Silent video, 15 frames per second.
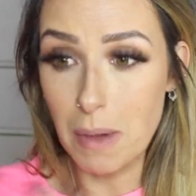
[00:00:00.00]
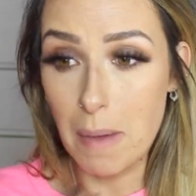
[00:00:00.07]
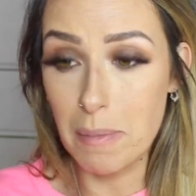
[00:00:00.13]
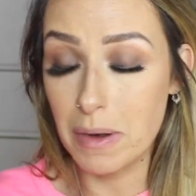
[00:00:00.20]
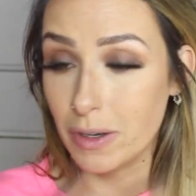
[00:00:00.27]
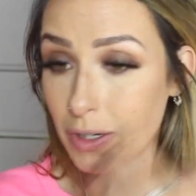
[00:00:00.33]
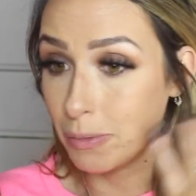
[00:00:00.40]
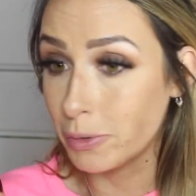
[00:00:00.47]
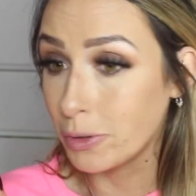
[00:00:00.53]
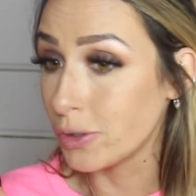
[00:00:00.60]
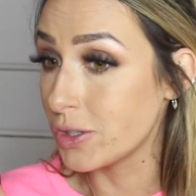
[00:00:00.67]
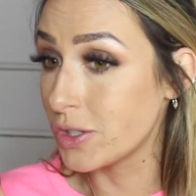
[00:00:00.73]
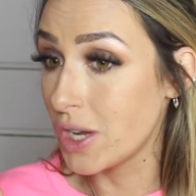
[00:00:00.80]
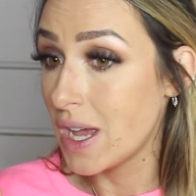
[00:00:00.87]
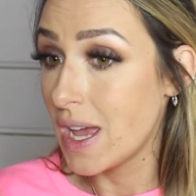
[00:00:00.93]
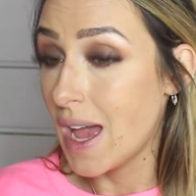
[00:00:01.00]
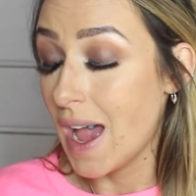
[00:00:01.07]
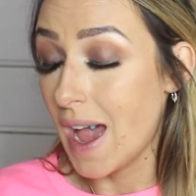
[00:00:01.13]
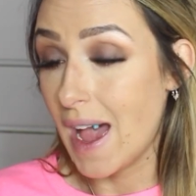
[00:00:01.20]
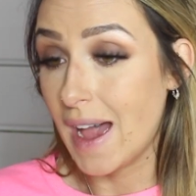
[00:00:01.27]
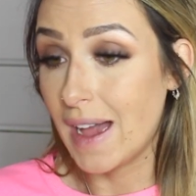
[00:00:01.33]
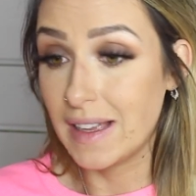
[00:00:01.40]
pop it on your brush
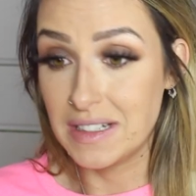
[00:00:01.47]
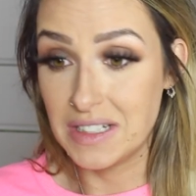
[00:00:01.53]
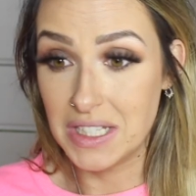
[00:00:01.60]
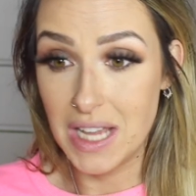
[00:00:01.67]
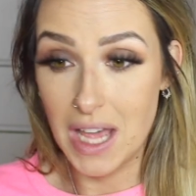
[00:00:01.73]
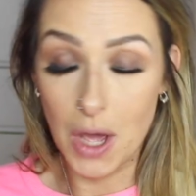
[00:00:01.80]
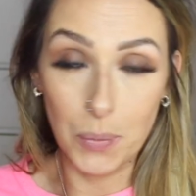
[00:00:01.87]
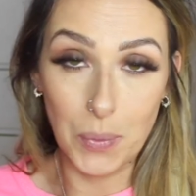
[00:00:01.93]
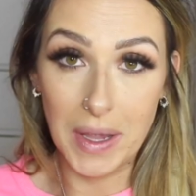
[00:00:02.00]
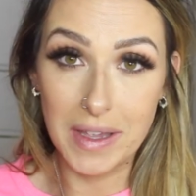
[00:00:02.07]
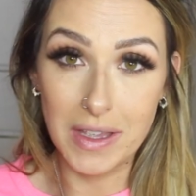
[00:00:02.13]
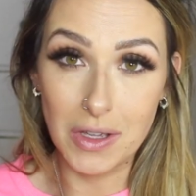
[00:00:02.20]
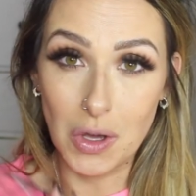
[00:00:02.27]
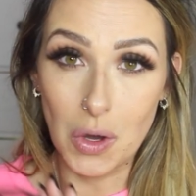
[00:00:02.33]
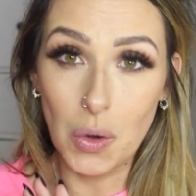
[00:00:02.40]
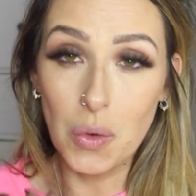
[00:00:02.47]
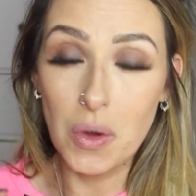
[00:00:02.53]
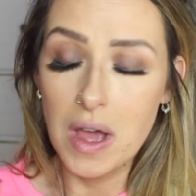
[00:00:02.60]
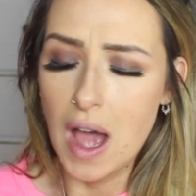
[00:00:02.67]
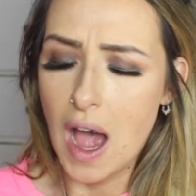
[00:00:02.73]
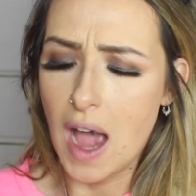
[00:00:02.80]
and away you go.